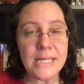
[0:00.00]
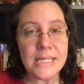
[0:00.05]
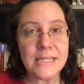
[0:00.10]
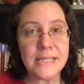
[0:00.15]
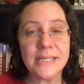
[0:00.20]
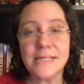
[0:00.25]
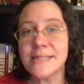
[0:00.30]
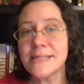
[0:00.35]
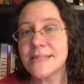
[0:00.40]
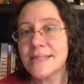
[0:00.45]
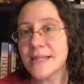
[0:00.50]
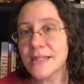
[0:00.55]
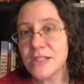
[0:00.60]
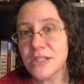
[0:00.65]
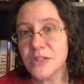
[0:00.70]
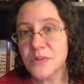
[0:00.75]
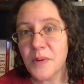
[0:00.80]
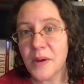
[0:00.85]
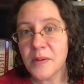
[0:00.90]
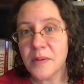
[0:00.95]
this
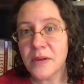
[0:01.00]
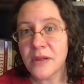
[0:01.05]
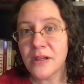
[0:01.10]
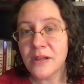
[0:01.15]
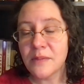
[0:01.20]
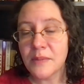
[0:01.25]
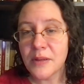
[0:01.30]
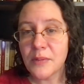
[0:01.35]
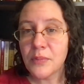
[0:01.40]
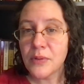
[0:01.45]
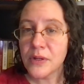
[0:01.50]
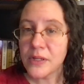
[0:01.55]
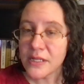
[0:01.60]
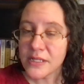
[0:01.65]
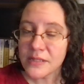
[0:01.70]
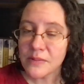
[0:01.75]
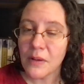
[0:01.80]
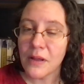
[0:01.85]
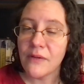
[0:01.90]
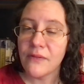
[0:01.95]
section's probably going to be pretty
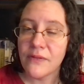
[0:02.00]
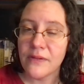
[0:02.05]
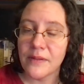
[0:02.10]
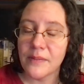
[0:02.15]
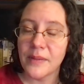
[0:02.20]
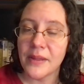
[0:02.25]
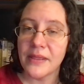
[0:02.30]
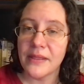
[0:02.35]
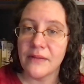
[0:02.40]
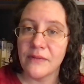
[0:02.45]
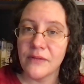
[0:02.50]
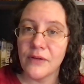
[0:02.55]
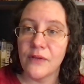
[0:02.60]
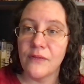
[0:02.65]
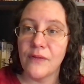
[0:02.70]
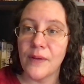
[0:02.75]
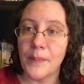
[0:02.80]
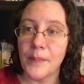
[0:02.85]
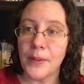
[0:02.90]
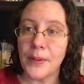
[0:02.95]
small for the month of
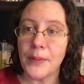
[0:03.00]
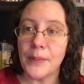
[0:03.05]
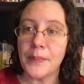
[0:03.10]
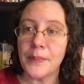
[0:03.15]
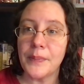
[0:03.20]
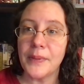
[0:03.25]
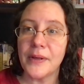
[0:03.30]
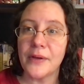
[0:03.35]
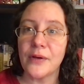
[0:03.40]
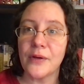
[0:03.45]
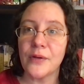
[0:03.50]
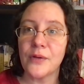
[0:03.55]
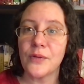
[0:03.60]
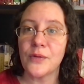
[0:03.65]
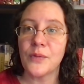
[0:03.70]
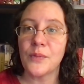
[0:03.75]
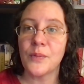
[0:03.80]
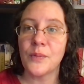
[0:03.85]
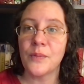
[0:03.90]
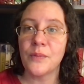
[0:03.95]
November
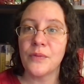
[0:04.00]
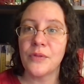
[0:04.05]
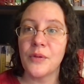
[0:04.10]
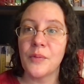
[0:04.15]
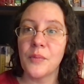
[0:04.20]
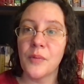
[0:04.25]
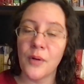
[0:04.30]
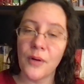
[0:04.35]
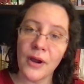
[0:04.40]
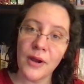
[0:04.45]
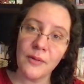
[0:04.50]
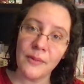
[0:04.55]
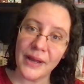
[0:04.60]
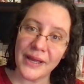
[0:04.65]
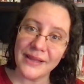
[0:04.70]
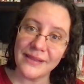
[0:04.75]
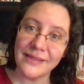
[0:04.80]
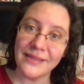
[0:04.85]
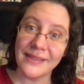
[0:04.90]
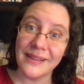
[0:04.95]
because the more I
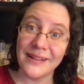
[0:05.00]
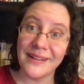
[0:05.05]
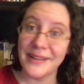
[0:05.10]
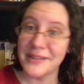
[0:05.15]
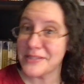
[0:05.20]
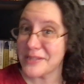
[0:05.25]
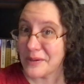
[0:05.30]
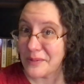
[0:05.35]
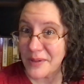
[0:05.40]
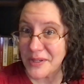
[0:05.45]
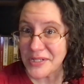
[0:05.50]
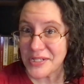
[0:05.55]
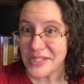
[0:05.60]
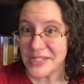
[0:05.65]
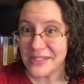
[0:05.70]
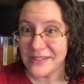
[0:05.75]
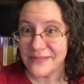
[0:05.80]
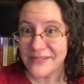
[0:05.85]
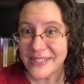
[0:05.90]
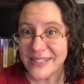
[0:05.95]
write, the less I watch
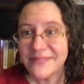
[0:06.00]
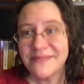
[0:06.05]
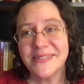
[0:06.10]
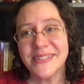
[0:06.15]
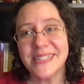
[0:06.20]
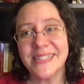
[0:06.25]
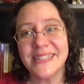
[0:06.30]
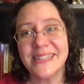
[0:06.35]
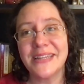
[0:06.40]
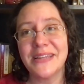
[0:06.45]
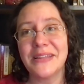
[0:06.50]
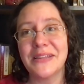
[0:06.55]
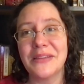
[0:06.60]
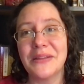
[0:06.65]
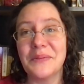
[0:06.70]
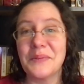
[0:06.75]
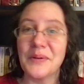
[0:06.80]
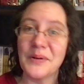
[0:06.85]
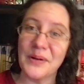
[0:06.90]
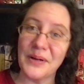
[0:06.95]
TV.
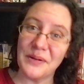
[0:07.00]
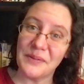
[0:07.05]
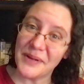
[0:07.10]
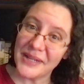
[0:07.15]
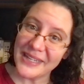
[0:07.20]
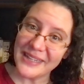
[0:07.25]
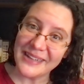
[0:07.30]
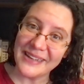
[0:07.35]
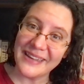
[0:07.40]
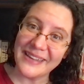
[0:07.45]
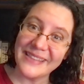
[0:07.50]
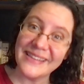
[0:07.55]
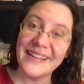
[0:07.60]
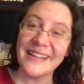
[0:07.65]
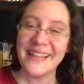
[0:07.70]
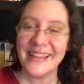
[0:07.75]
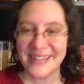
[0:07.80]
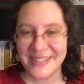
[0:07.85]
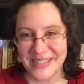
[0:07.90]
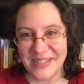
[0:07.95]
The more I read,
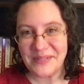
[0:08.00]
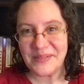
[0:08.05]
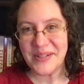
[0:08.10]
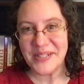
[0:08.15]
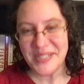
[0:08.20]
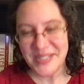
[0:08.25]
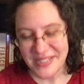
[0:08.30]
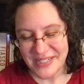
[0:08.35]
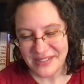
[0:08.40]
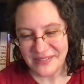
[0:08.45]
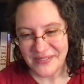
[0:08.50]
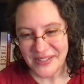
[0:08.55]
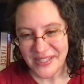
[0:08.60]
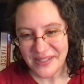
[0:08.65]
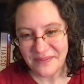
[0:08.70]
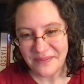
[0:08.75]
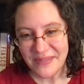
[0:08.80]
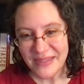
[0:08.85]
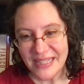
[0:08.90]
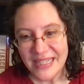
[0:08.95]
the less I watch
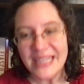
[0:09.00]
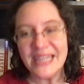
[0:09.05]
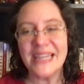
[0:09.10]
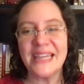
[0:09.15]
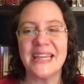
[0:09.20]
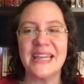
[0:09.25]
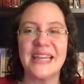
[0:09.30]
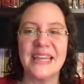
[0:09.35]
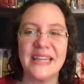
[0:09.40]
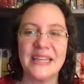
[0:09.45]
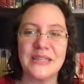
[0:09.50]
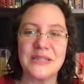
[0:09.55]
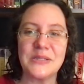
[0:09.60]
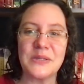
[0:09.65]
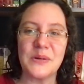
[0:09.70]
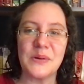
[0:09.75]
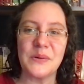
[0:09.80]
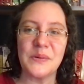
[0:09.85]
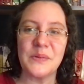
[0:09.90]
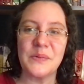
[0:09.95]
TV.
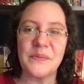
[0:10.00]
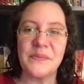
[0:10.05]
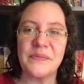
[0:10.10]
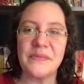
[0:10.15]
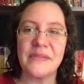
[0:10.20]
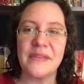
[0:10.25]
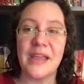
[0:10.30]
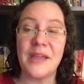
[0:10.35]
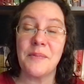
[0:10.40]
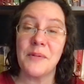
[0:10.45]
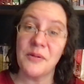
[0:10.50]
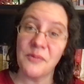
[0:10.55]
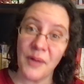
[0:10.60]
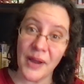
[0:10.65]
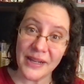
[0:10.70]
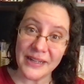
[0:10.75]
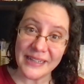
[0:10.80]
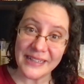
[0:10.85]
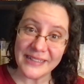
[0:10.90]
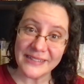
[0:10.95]
So I've been
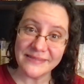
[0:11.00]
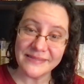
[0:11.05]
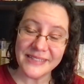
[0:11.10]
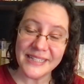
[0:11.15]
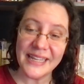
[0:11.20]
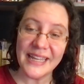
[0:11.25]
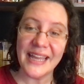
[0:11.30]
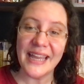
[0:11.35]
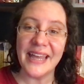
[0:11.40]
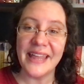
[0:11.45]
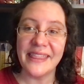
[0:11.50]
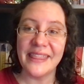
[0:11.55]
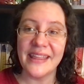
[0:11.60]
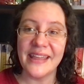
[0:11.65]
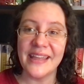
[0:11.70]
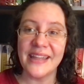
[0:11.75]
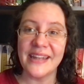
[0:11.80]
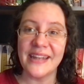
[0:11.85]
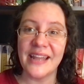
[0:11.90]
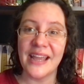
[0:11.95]
writing and
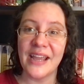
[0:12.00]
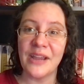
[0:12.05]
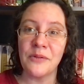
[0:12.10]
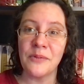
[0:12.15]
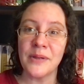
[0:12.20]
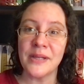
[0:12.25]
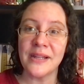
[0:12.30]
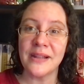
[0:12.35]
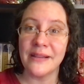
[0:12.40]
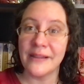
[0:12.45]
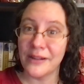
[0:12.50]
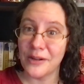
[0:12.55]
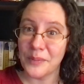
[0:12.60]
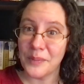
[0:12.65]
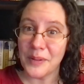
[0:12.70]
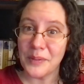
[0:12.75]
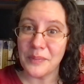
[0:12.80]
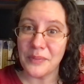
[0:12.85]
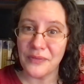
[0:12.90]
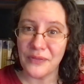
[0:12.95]
then I read a little
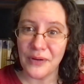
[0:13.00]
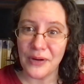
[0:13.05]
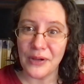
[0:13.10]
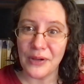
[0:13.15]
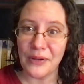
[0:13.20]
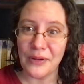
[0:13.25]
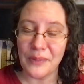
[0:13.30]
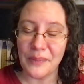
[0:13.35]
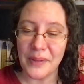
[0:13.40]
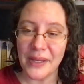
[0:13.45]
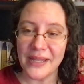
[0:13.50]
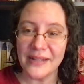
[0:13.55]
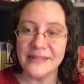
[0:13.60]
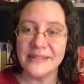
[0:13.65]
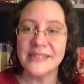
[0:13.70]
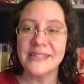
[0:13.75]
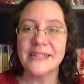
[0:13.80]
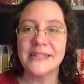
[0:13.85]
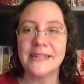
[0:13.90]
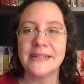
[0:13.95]
bit before I go to bed.
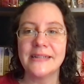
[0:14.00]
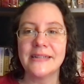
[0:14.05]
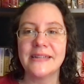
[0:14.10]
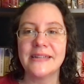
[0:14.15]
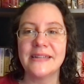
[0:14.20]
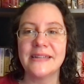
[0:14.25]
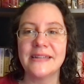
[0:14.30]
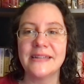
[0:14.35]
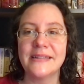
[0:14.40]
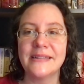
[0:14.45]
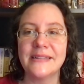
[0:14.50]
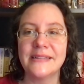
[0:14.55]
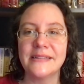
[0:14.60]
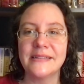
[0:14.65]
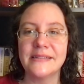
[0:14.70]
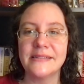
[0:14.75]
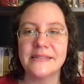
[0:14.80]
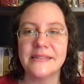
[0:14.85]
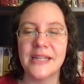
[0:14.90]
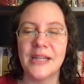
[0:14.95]

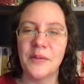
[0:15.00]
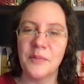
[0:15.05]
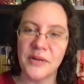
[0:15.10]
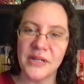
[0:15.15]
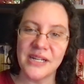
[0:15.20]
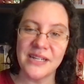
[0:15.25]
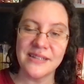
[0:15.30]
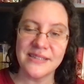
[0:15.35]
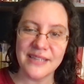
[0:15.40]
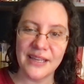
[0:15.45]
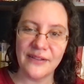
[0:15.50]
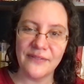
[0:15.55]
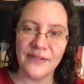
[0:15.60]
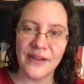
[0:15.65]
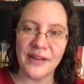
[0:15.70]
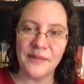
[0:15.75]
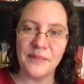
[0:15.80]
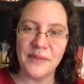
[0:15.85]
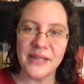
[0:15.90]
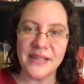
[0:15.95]
And I'm reading sci
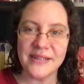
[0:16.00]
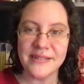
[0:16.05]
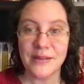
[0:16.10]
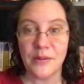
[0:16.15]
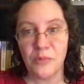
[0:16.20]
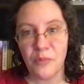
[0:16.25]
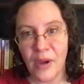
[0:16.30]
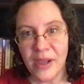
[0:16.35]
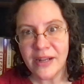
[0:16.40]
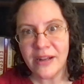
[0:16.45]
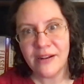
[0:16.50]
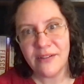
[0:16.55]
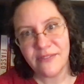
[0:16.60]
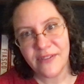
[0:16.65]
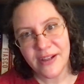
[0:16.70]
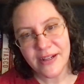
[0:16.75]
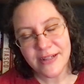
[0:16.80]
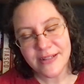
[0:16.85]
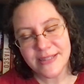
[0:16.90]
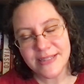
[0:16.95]
fi because I'm writing
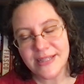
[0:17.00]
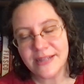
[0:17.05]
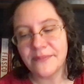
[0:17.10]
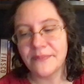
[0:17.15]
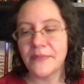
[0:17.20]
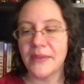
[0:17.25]
fantasy.